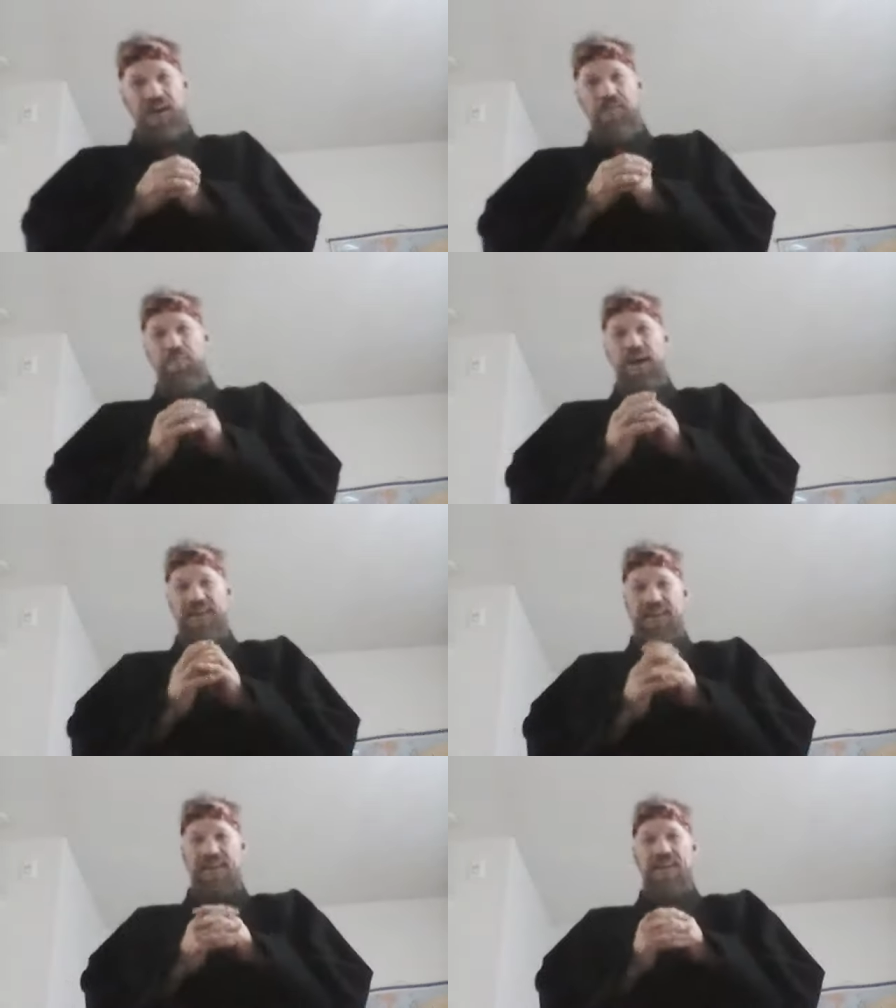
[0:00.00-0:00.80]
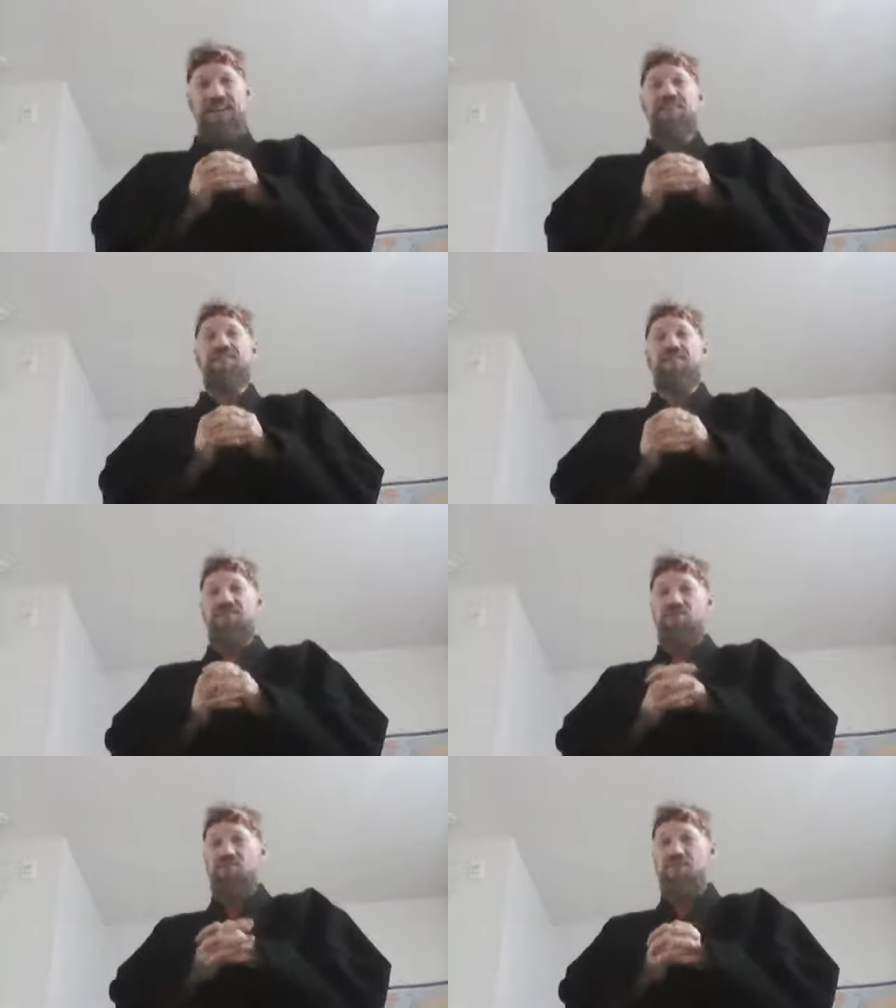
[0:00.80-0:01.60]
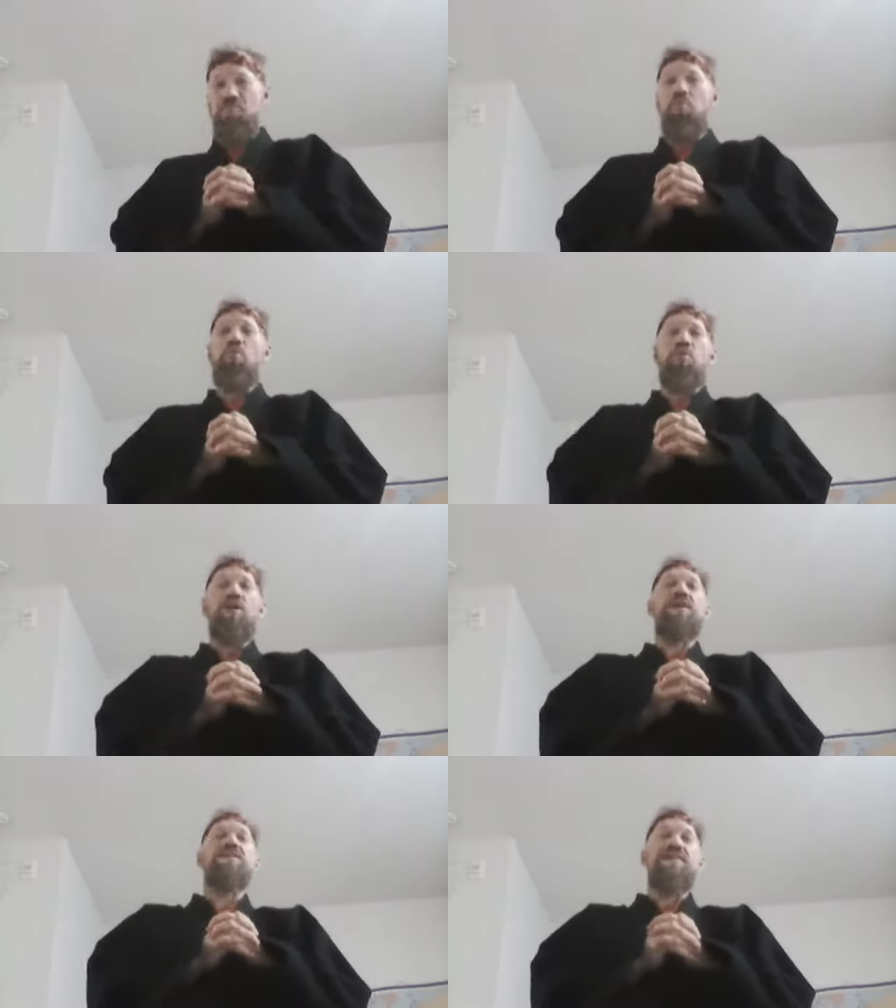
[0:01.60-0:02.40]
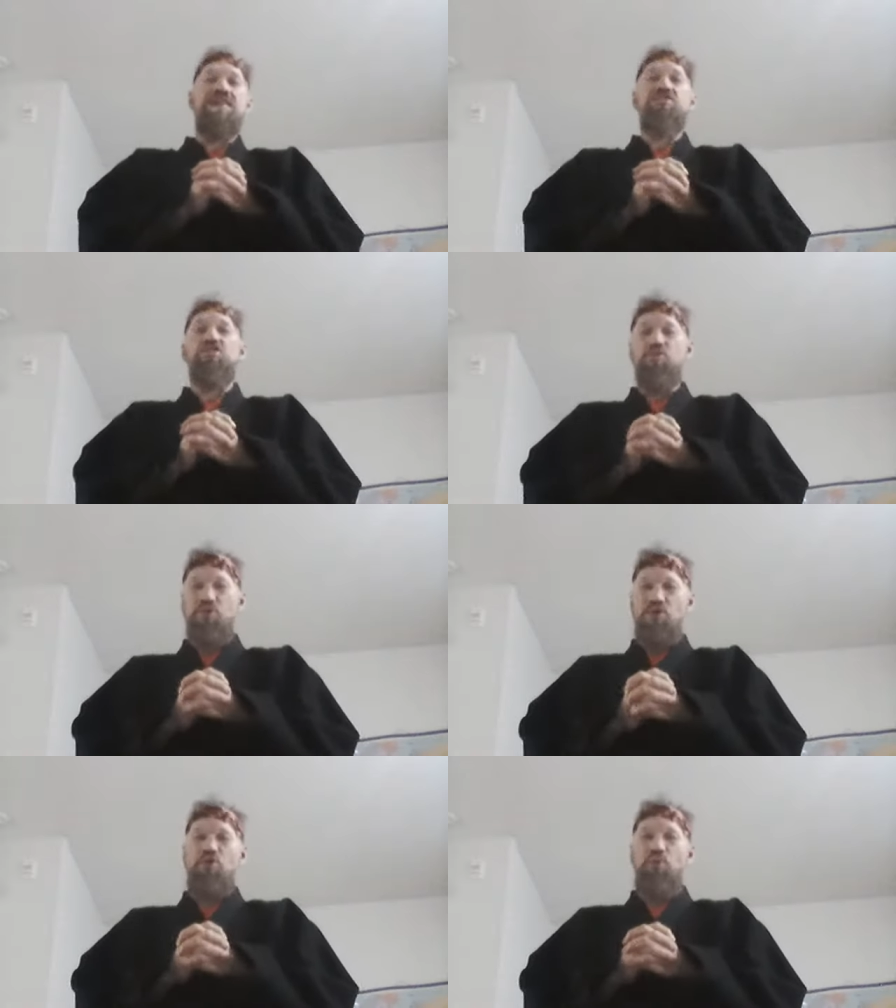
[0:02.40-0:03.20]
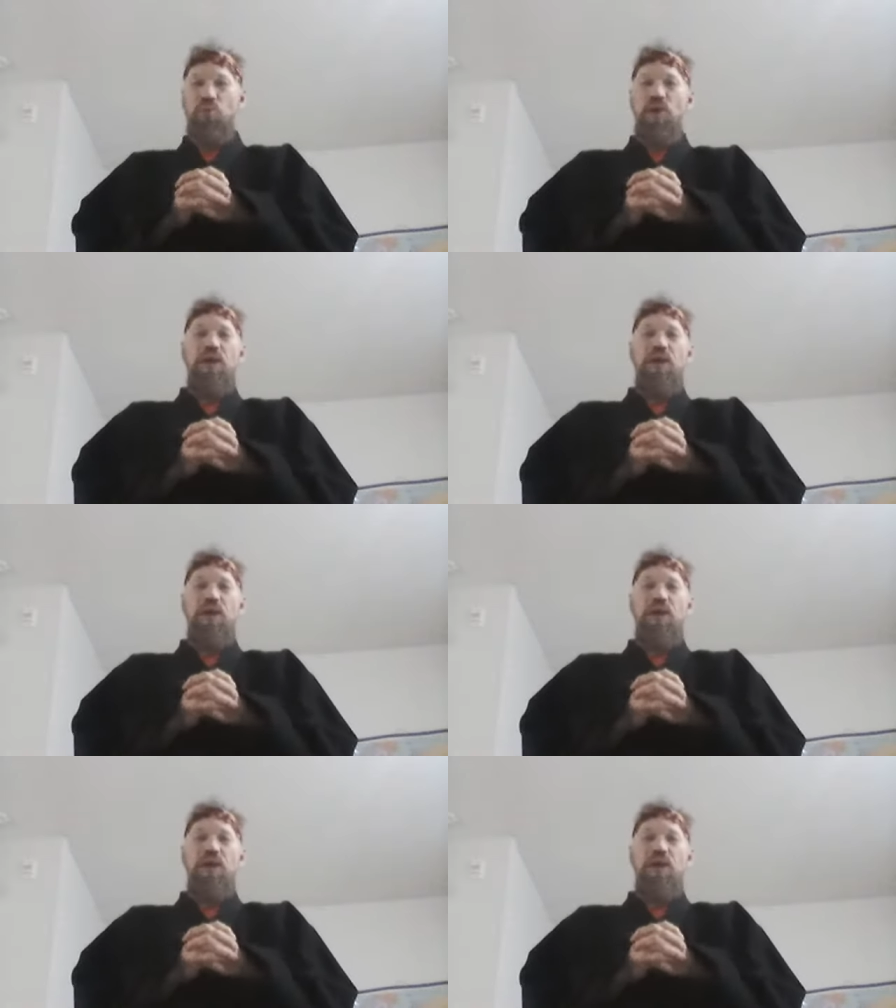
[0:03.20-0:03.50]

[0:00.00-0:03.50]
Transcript: I'm back again to teach you some more ninjutsu